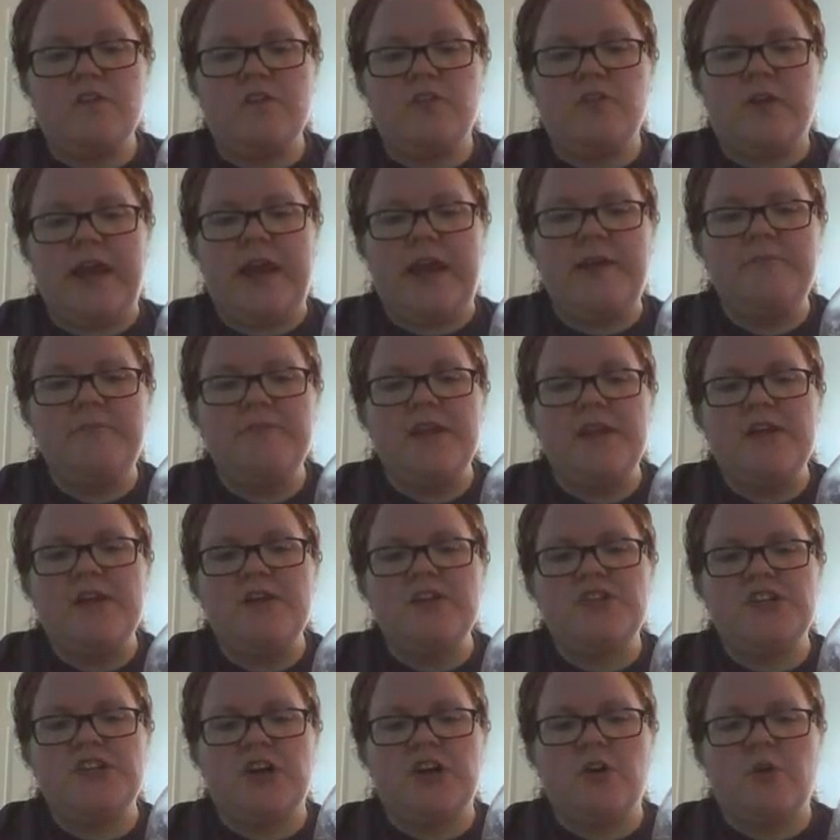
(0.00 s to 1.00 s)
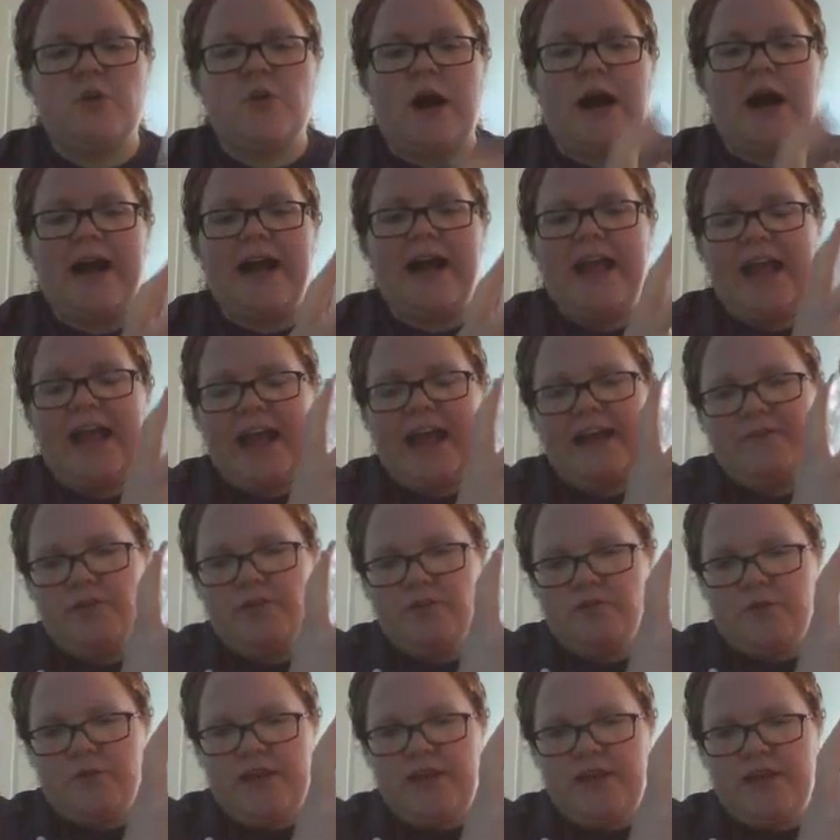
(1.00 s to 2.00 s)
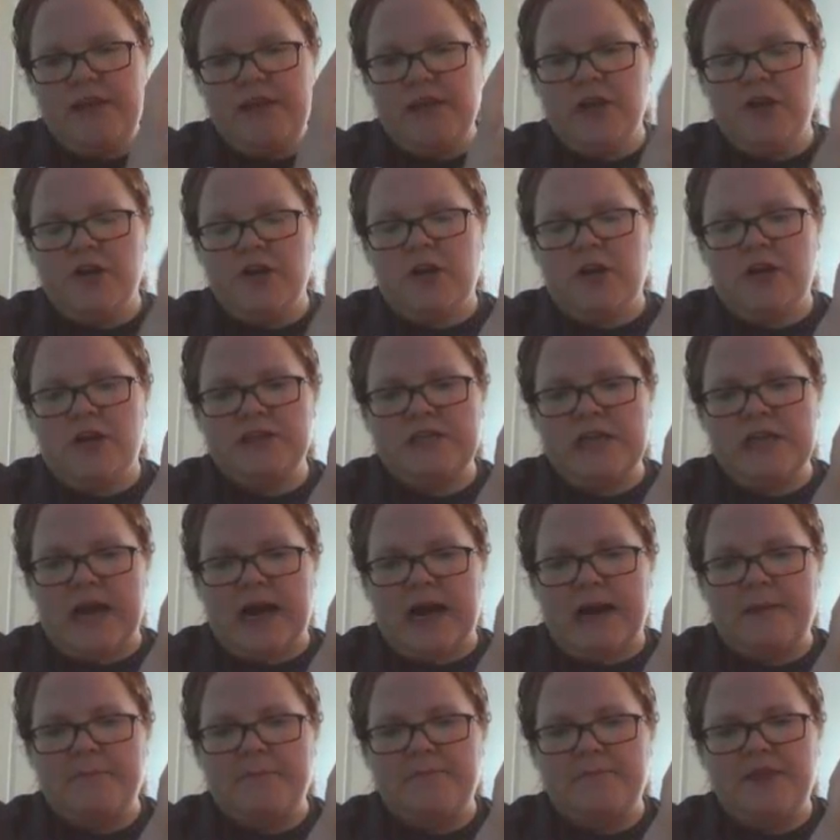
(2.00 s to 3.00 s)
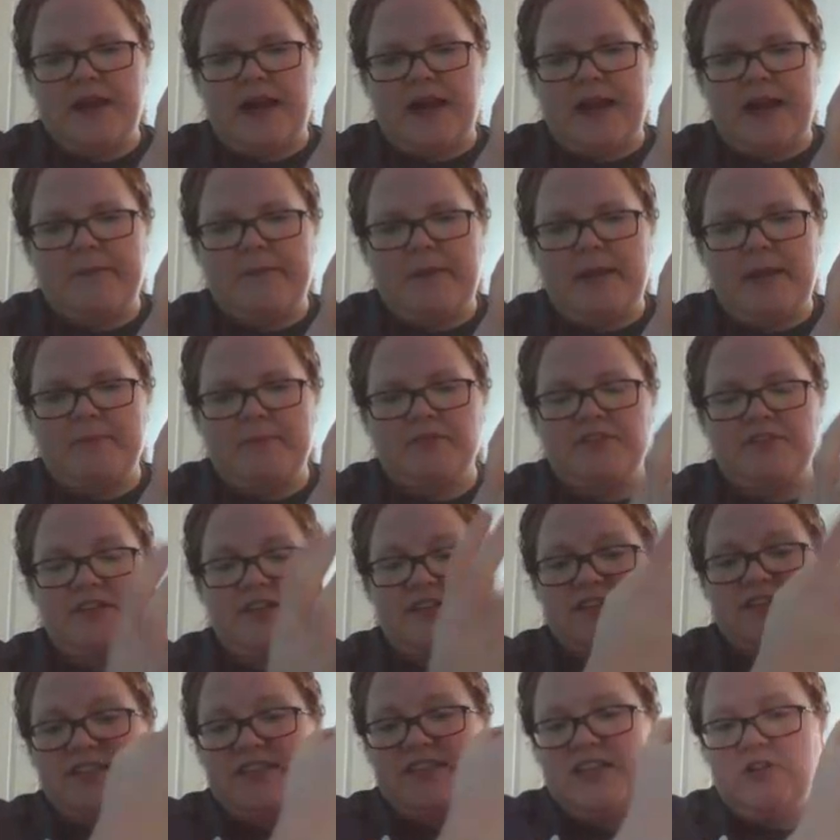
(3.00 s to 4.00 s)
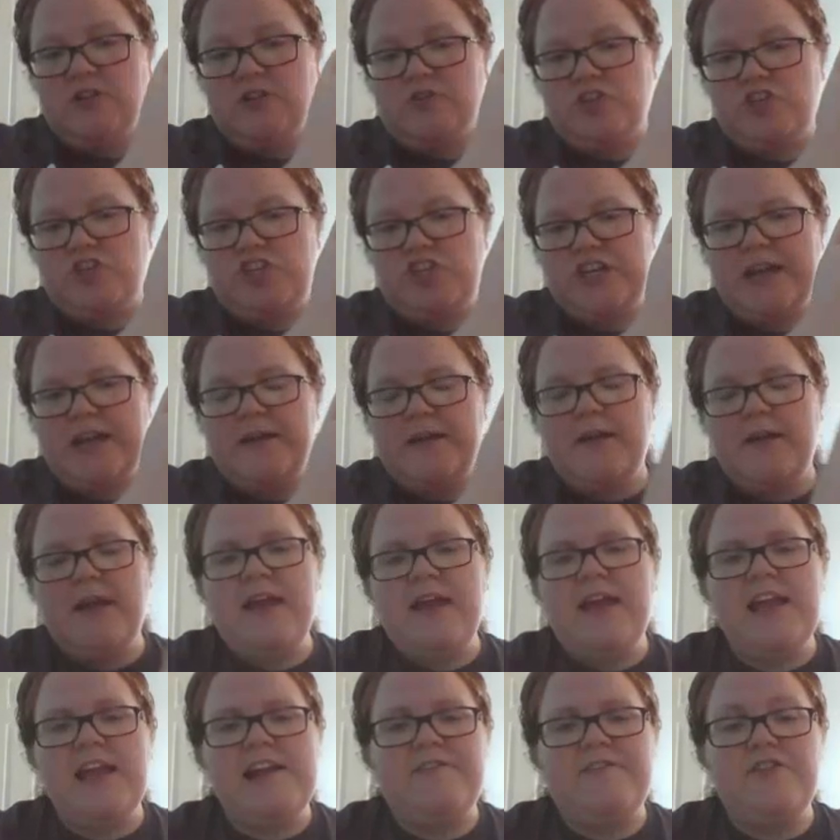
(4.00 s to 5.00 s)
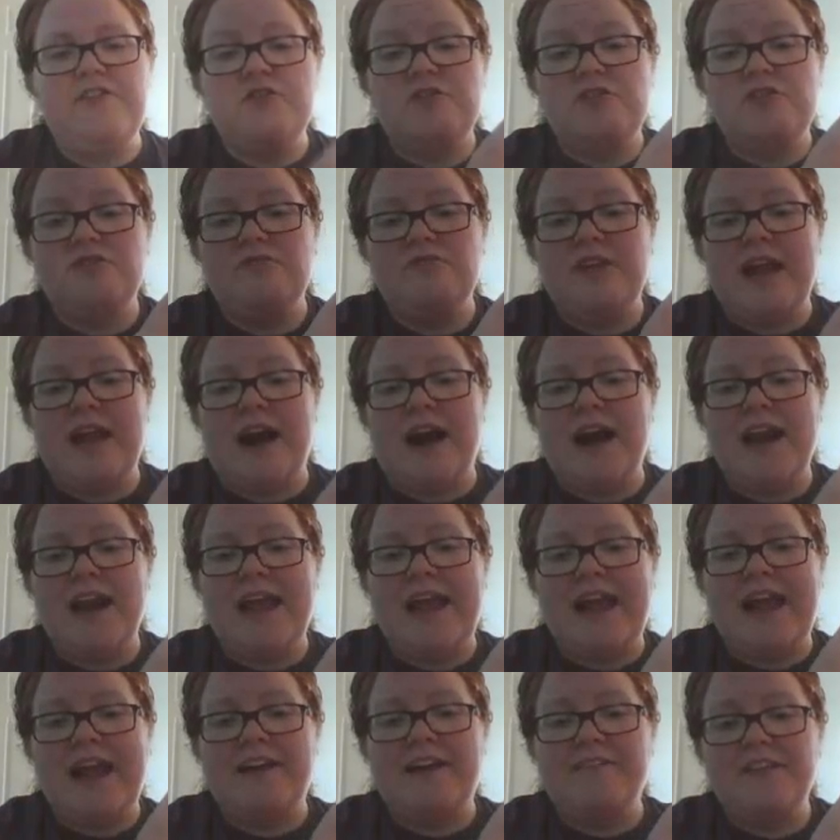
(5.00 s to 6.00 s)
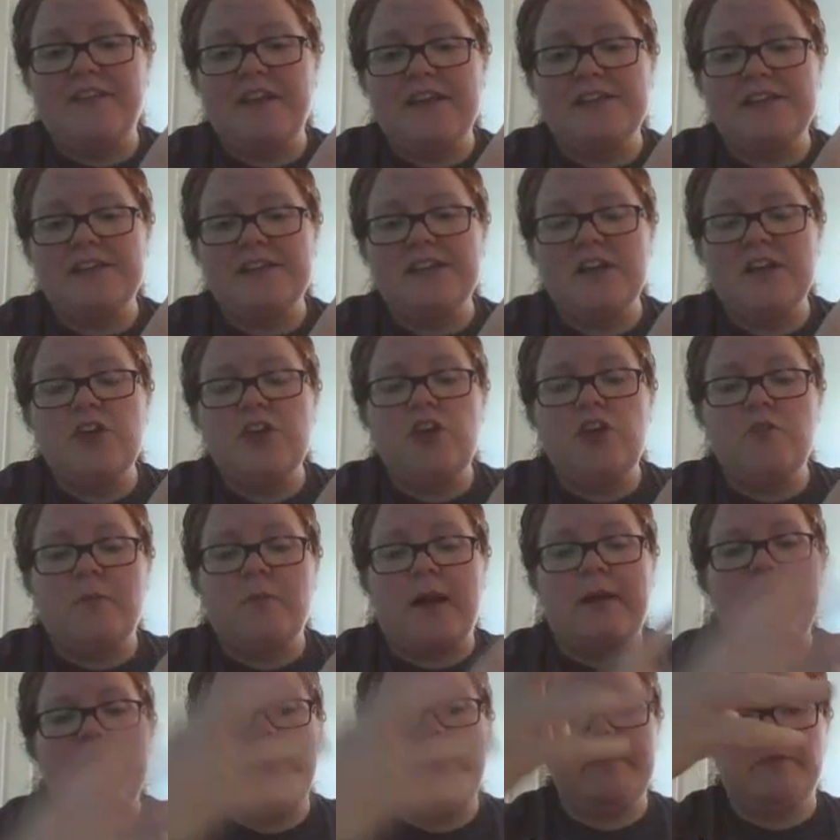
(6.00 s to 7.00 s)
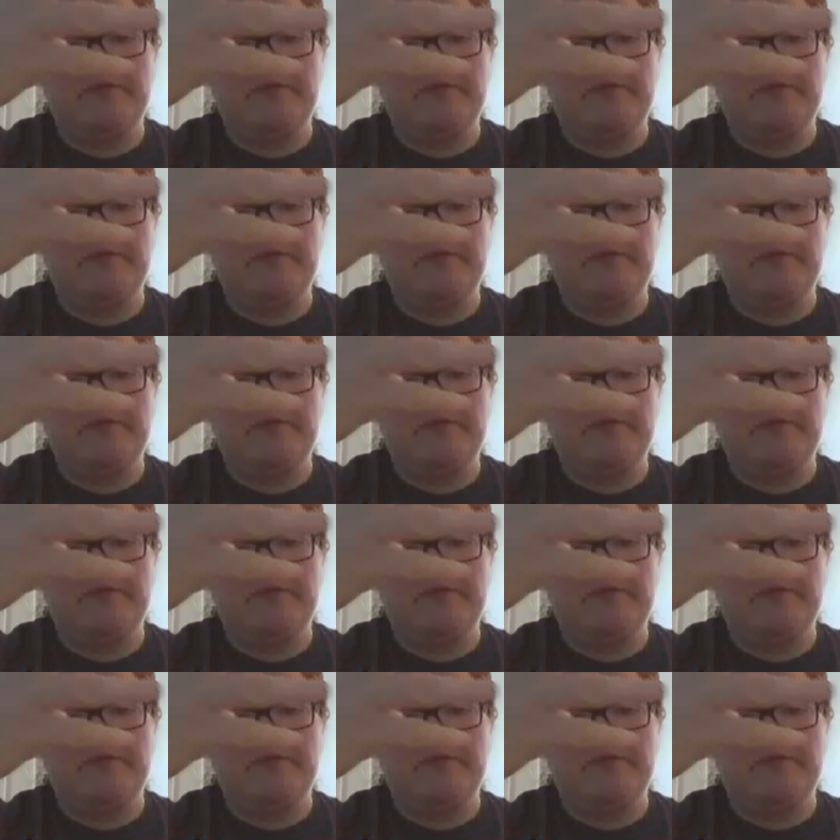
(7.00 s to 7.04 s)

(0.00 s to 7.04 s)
Okay, so I have a ring here on top that I'm able to seal shut. If you do not have this, you might be